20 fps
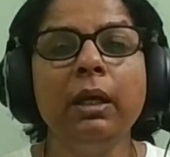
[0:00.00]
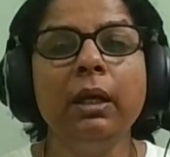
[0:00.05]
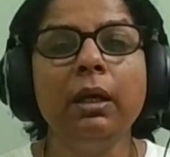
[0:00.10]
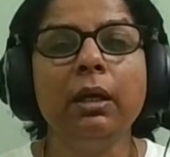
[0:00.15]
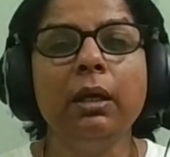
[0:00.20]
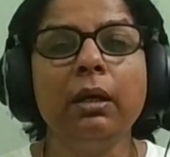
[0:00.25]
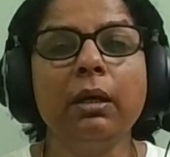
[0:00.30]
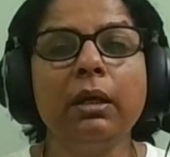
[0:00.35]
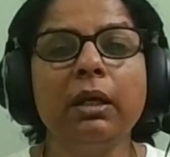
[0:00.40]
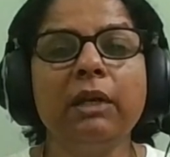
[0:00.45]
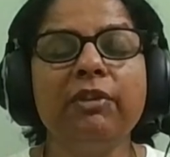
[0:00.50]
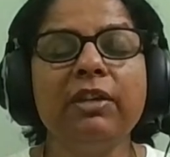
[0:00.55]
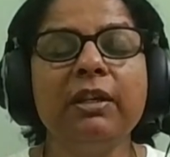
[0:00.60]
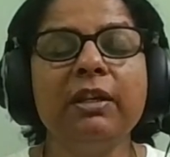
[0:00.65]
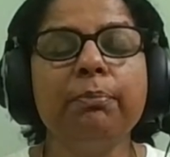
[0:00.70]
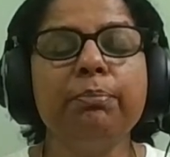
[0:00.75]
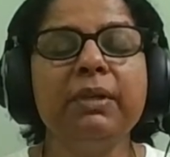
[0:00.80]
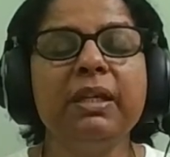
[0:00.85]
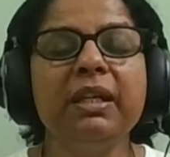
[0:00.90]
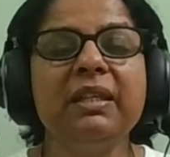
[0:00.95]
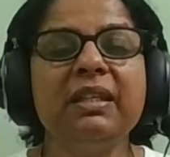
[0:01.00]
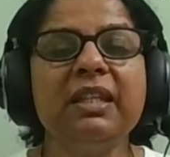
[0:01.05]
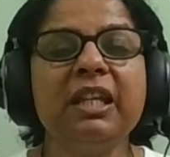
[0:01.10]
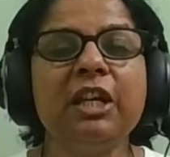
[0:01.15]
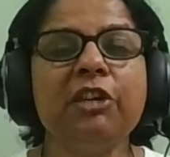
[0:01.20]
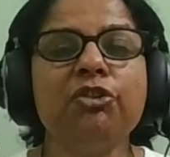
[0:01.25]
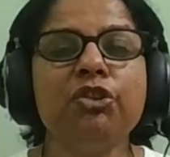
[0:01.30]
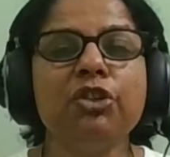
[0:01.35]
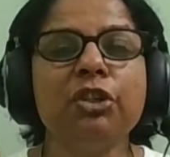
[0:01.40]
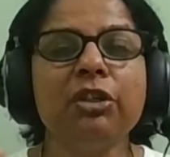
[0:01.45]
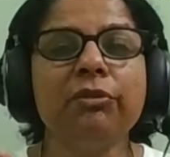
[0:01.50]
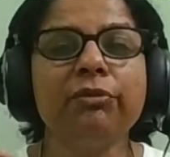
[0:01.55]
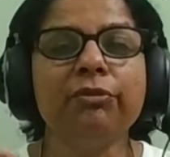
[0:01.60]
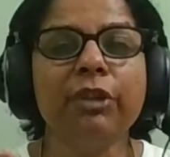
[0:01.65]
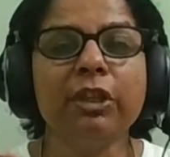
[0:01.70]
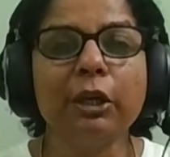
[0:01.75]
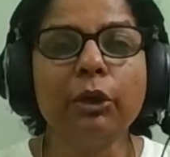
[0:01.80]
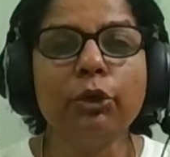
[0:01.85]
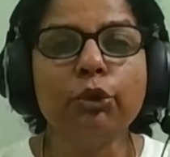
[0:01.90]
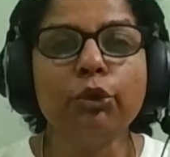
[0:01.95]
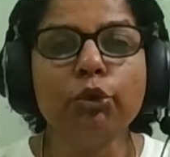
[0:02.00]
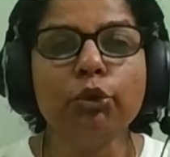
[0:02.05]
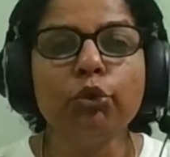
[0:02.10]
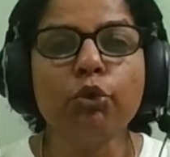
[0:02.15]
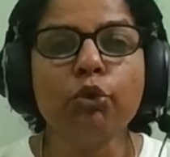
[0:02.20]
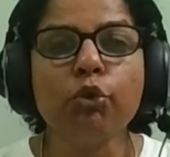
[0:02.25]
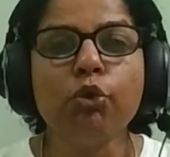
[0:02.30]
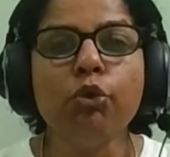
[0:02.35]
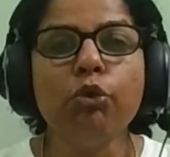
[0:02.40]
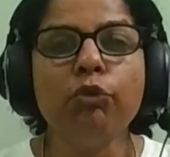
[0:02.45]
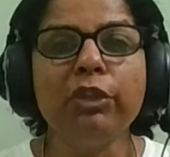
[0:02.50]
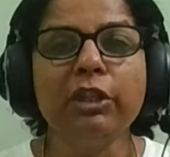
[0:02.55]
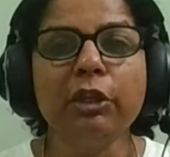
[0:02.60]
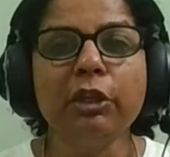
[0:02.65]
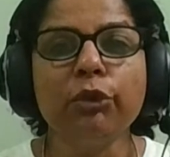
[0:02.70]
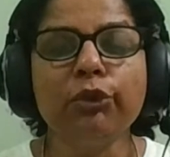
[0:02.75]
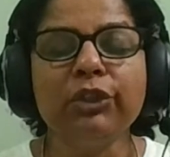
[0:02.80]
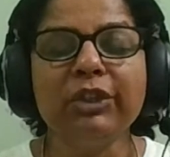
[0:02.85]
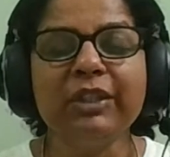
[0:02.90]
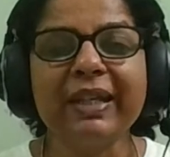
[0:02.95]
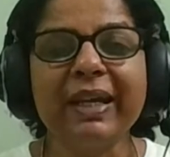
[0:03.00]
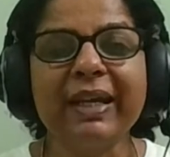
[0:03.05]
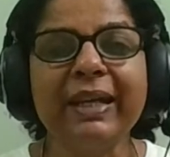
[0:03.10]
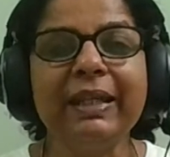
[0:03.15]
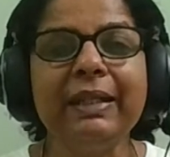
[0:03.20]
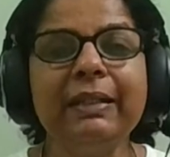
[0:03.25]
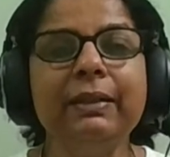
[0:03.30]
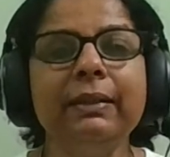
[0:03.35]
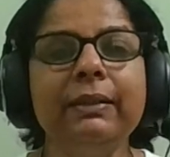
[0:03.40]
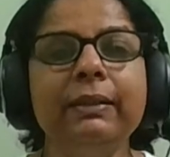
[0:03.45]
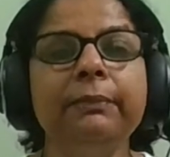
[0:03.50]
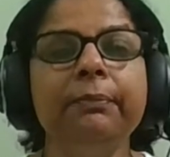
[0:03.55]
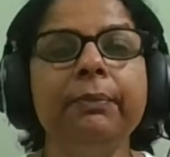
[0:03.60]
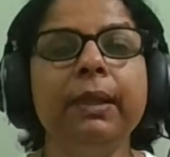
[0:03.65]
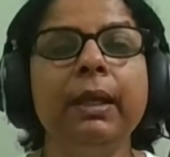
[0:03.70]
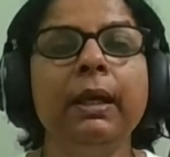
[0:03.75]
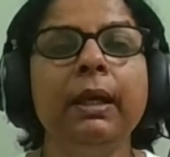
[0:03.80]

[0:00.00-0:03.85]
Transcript: uh, given appreciation, without a role, without a title.